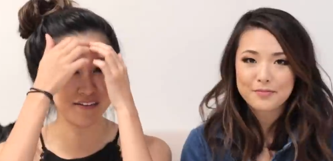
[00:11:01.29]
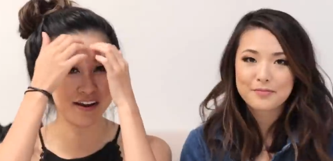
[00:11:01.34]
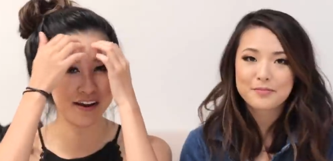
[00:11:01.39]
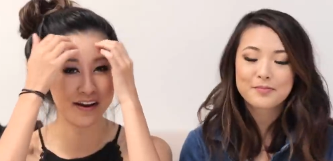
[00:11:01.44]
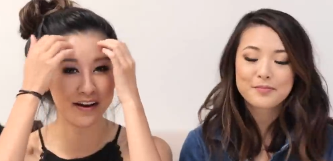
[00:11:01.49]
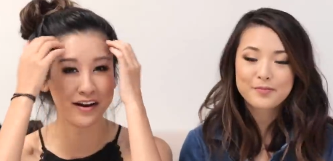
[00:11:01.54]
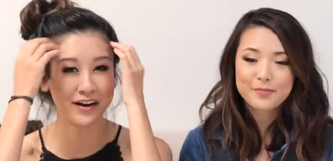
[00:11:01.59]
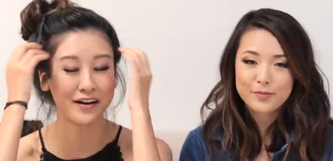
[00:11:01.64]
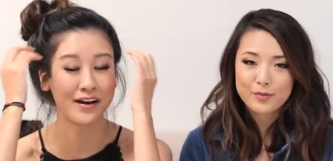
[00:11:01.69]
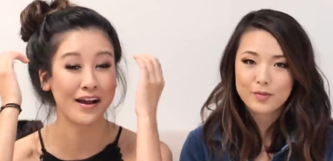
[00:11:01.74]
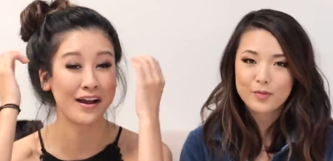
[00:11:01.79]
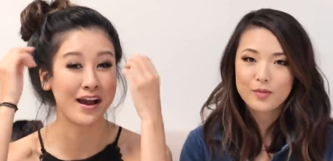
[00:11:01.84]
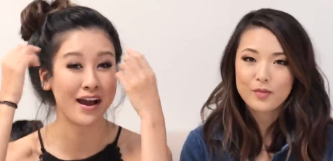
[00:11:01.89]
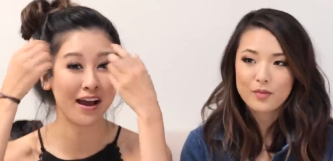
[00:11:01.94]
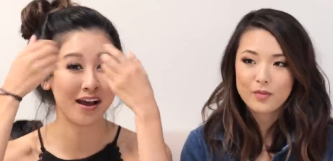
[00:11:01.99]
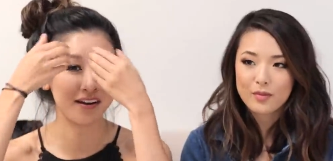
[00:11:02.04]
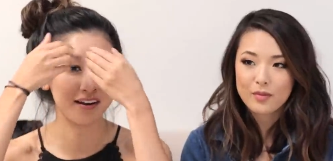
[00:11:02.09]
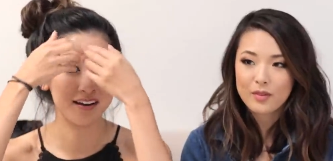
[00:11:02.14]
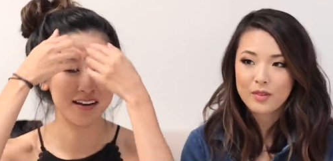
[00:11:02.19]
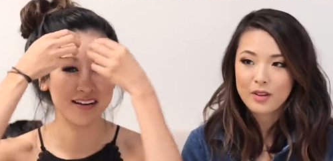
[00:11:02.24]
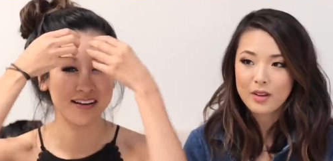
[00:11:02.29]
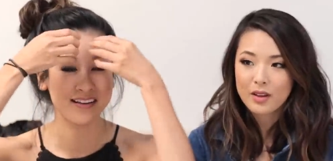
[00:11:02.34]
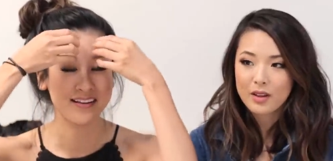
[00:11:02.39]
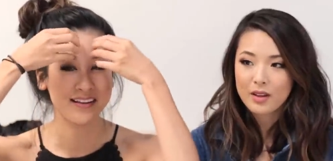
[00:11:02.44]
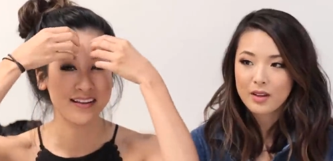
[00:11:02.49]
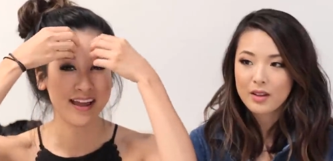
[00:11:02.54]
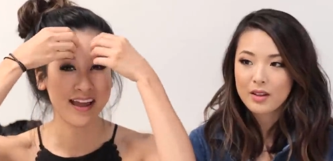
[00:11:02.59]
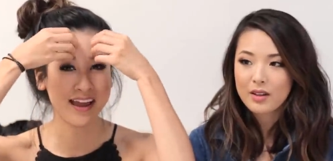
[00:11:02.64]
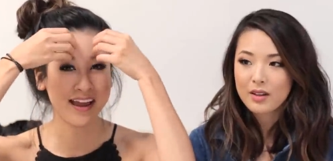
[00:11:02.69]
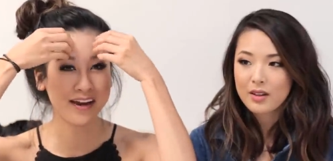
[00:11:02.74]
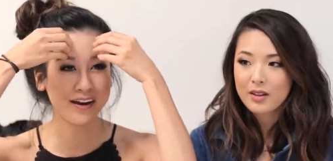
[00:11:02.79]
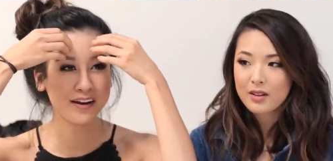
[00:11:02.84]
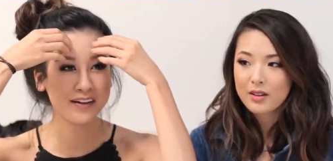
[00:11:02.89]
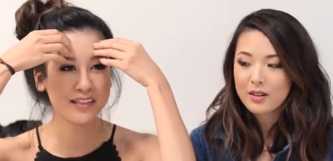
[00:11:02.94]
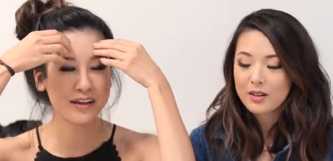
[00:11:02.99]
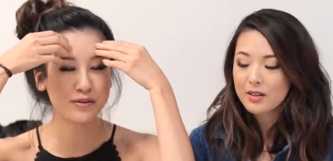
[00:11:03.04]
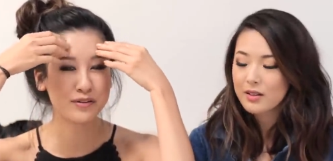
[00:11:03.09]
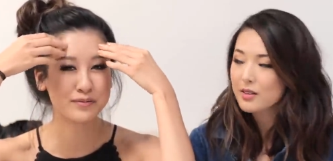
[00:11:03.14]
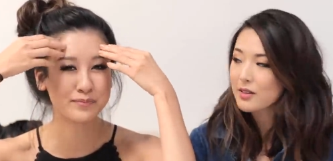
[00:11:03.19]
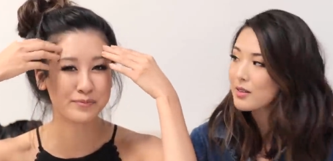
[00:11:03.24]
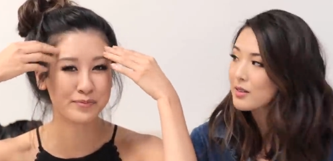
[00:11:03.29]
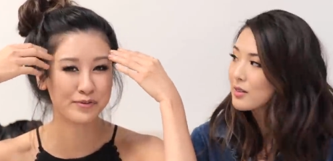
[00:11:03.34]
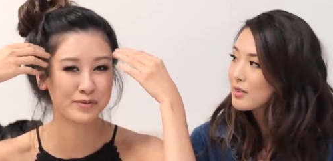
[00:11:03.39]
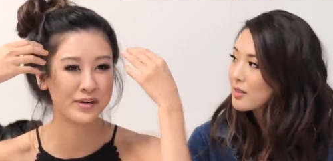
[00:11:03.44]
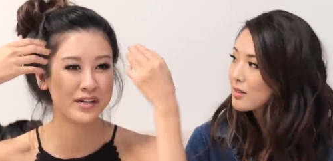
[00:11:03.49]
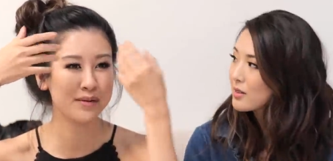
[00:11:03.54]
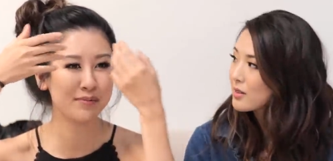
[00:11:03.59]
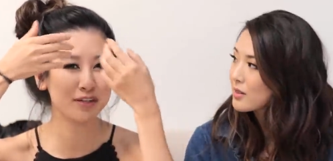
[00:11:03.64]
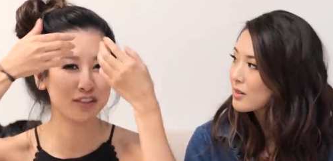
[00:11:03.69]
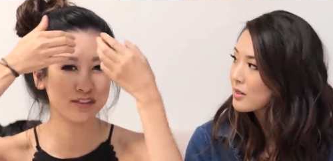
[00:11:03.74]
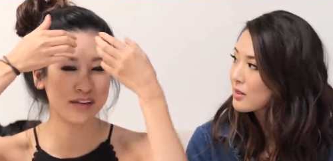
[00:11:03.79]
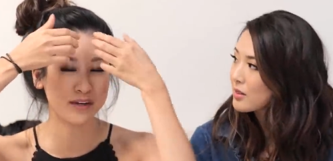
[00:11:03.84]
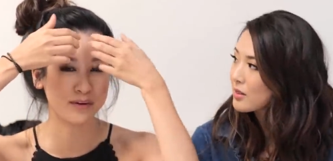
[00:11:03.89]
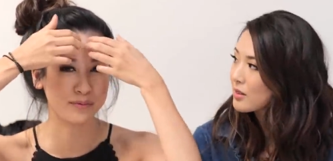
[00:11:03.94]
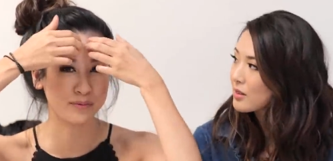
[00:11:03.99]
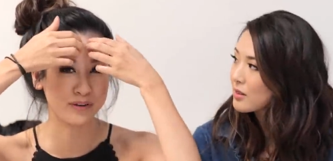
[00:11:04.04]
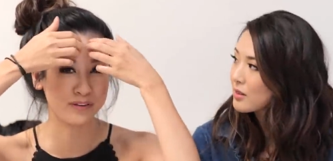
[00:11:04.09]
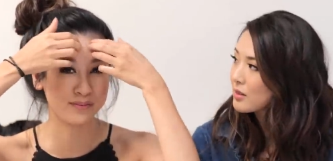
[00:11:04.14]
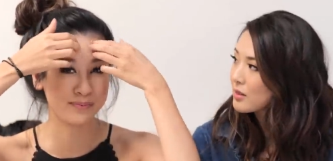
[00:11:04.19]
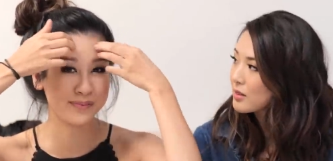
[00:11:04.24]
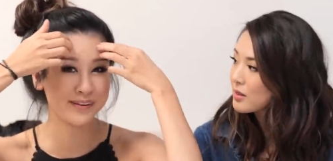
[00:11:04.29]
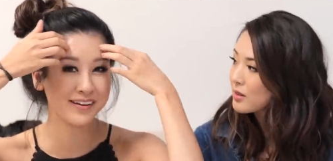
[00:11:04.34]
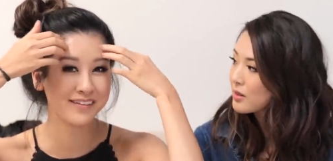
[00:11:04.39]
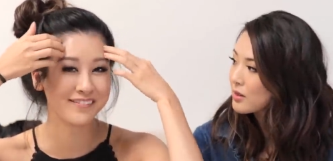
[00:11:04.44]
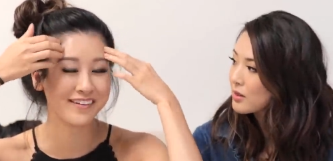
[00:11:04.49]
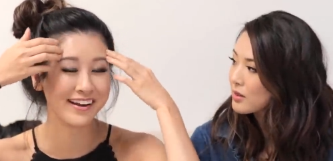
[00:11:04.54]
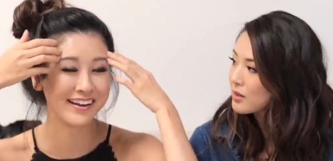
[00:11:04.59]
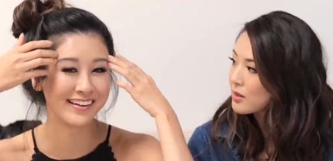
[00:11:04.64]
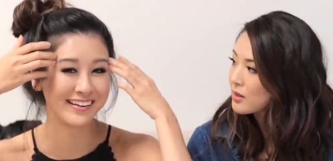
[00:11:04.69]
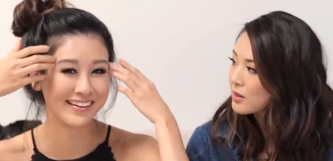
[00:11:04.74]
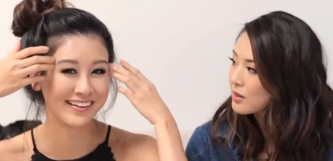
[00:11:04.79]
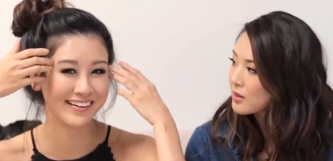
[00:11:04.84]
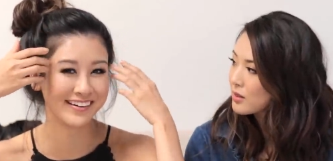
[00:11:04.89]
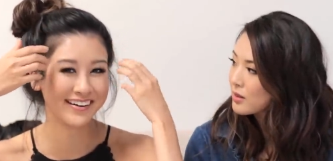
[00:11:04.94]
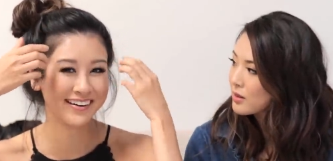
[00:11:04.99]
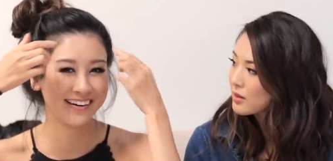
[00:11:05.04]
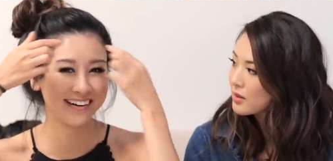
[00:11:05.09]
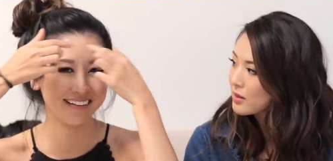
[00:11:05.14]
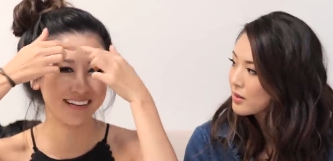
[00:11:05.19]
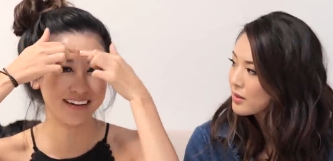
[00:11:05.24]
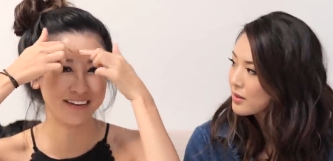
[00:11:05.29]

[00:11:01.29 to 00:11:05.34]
Speaker 1: of hair. I had hair that was pretty much like wispy right here,